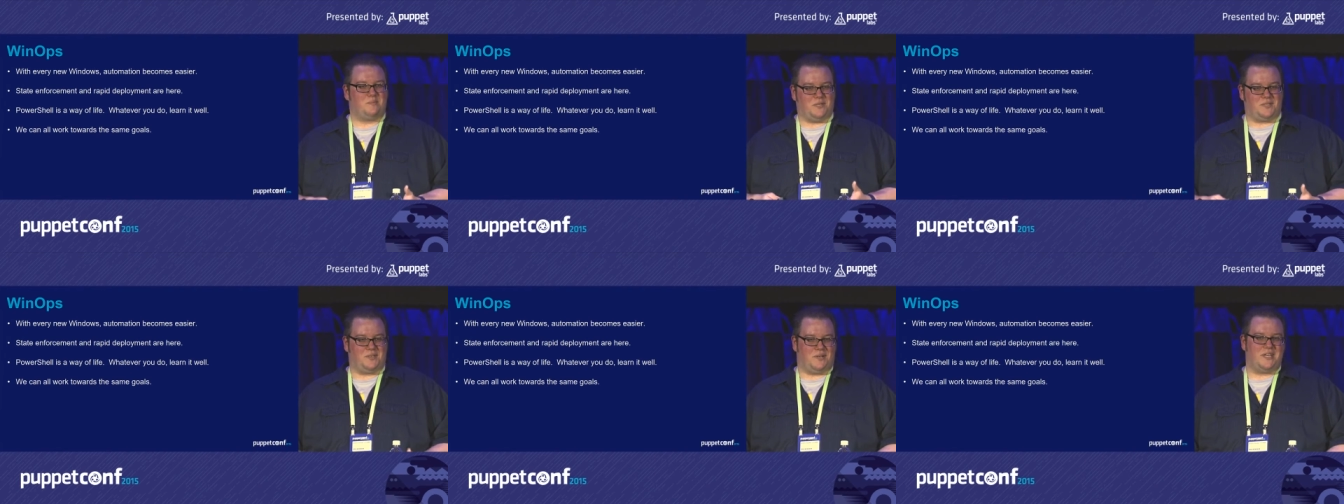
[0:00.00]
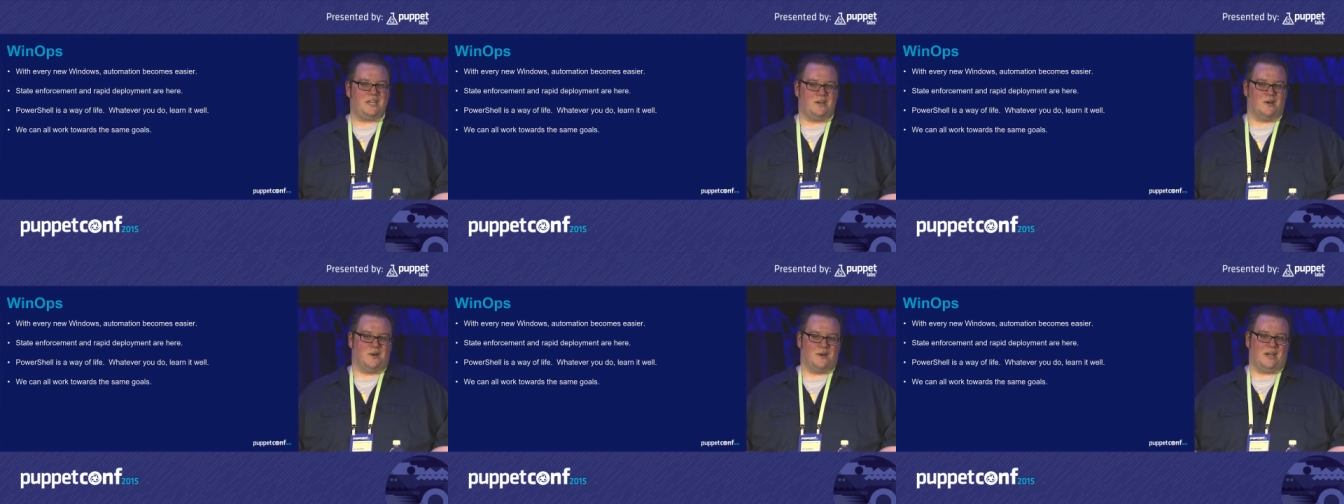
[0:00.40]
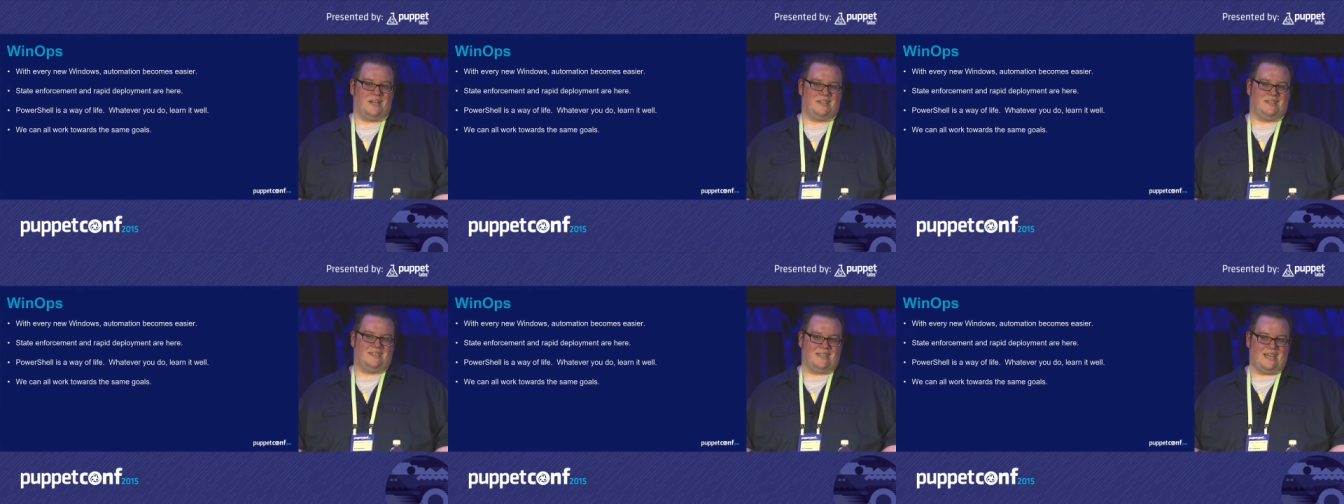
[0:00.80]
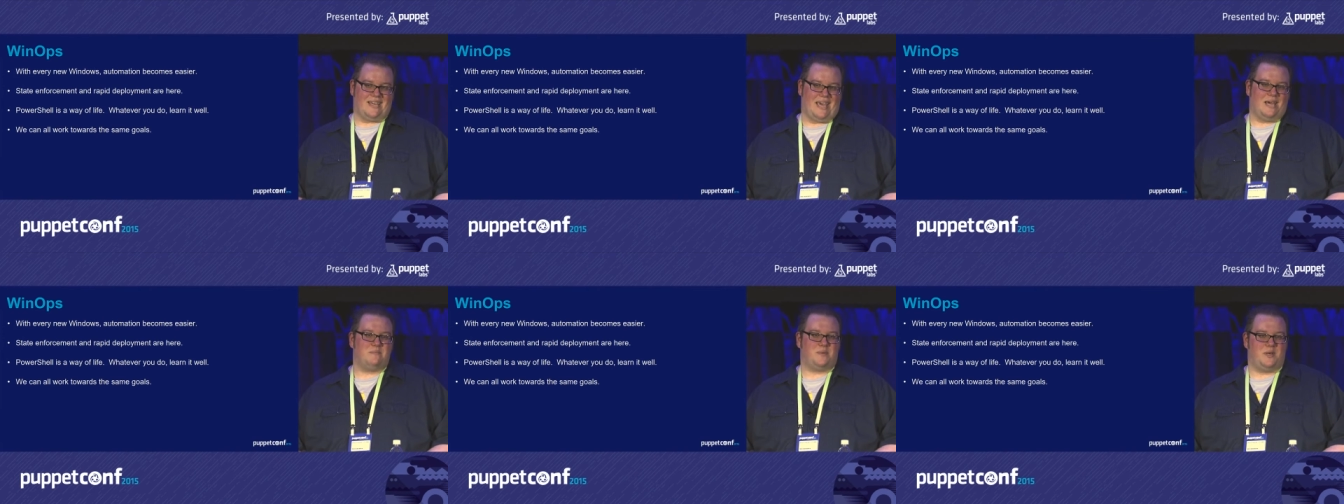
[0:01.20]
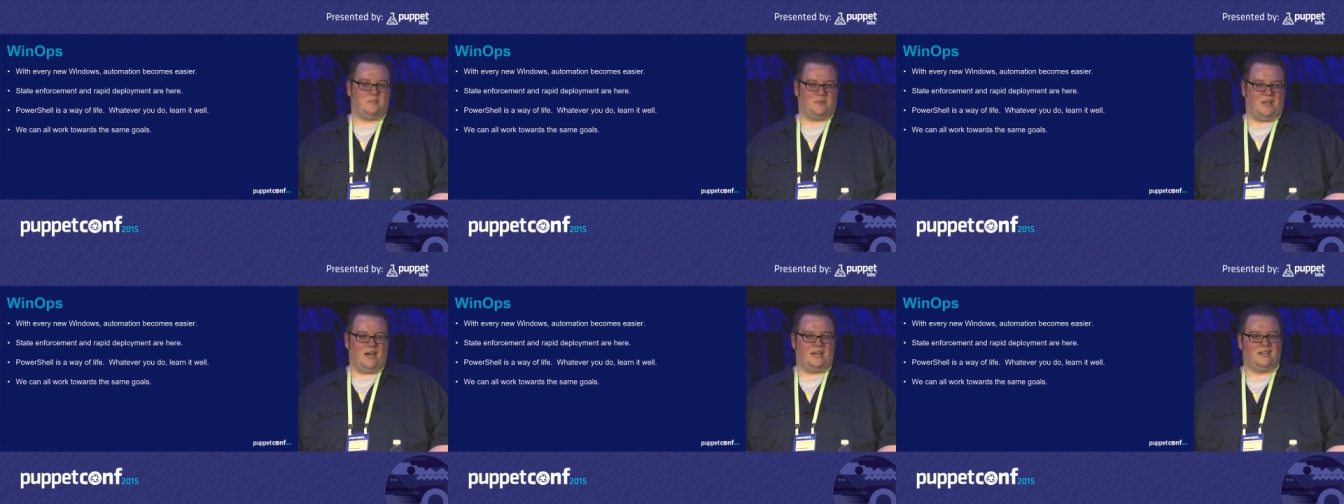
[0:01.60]
but they're here and they can be
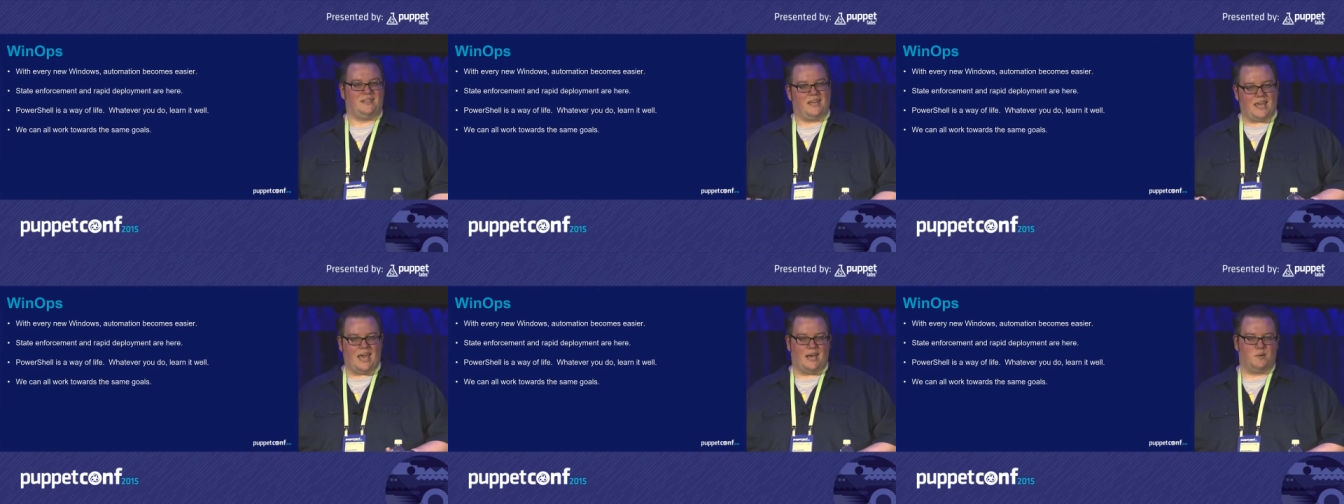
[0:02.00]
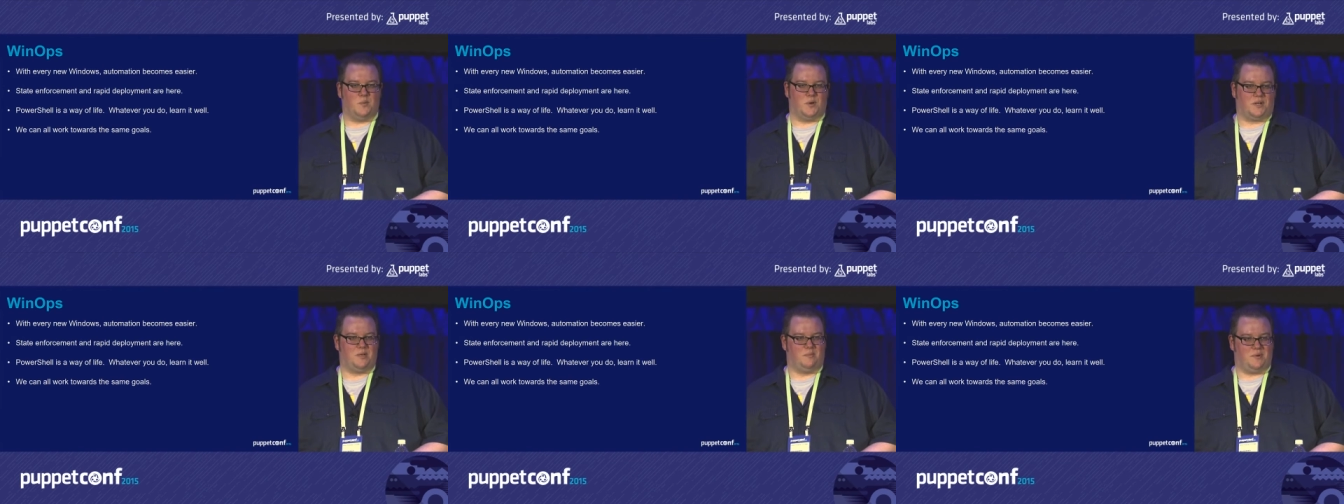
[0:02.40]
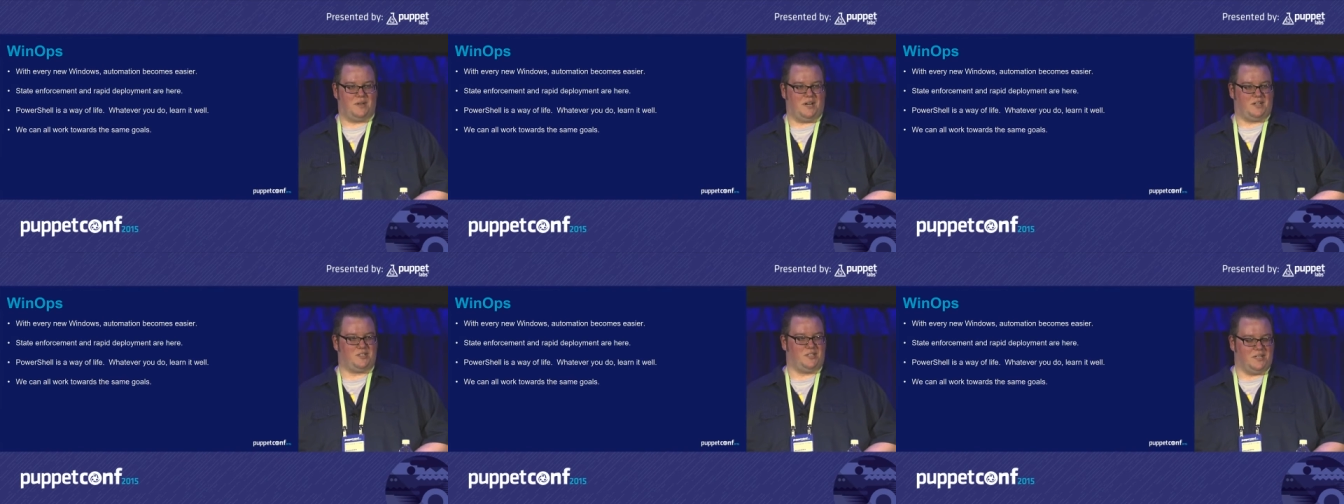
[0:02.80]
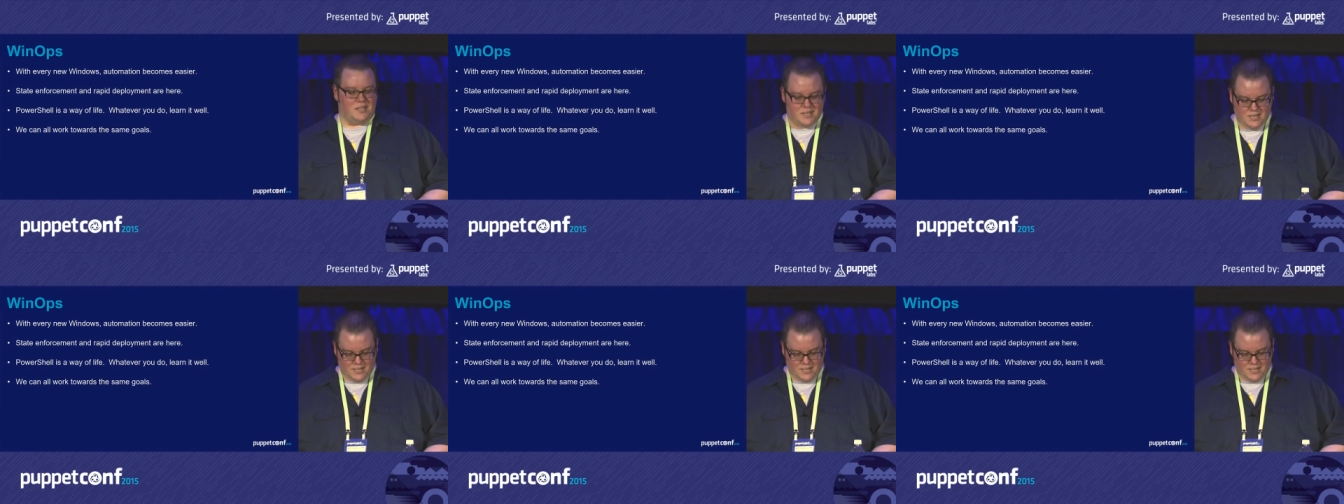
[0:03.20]
applied and they can work in production.